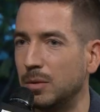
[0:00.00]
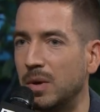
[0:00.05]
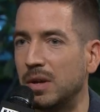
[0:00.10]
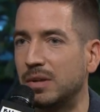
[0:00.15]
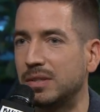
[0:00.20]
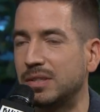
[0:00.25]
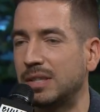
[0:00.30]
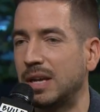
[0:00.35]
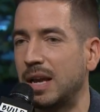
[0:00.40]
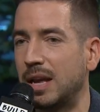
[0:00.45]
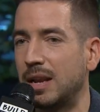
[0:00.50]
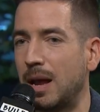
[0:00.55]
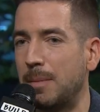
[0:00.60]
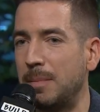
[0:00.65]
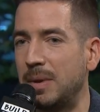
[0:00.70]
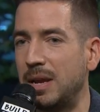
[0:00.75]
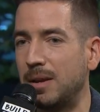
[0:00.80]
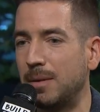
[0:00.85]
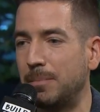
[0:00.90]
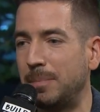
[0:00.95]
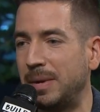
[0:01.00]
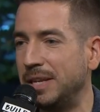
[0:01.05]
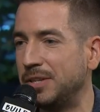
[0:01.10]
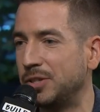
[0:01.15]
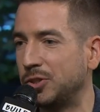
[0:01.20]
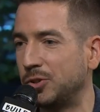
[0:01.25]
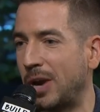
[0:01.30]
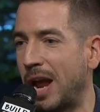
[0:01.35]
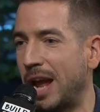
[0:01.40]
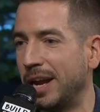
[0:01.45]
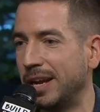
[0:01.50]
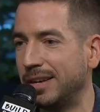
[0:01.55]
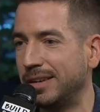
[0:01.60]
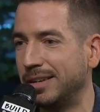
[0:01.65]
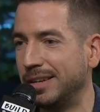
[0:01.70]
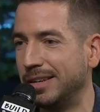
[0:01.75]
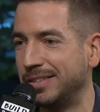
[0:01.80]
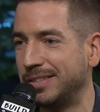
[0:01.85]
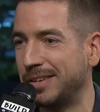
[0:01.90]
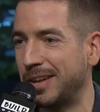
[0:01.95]
well said. I mean, Pete's Dragon
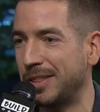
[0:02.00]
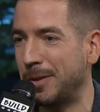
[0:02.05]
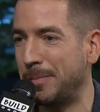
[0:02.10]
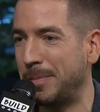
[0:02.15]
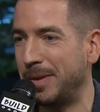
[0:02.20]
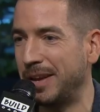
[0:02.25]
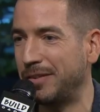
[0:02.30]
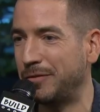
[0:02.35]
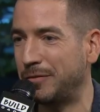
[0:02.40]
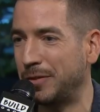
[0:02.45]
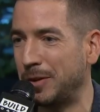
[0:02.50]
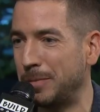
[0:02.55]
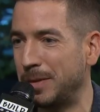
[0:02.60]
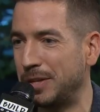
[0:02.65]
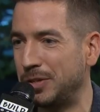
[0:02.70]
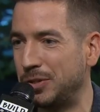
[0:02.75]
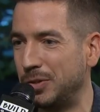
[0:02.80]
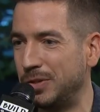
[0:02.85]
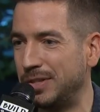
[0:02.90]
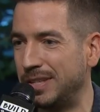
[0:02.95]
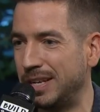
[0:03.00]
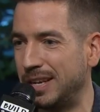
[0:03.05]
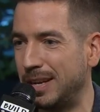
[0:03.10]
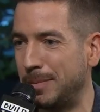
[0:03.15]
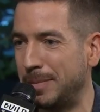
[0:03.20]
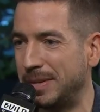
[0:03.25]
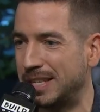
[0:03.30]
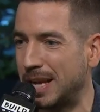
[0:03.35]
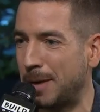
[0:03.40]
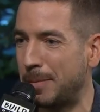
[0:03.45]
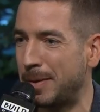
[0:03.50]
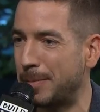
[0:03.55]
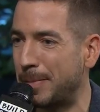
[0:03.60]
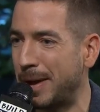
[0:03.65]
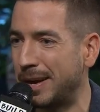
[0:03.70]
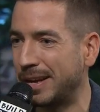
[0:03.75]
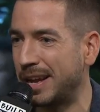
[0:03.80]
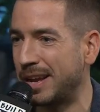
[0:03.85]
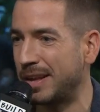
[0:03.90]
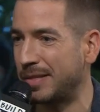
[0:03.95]
is another big film that you did. I mean, tell me
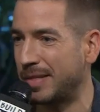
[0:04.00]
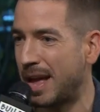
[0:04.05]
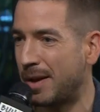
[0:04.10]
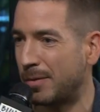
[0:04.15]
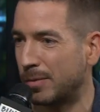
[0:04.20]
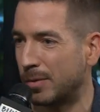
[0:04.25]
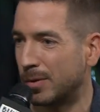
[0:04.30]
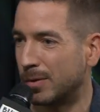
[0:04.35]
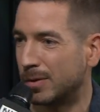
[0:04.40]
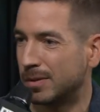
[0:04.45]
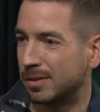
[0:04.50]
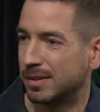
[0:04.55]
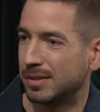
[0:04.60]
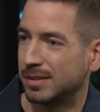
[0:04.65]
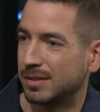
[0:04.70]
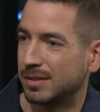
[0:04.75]
about getting that role.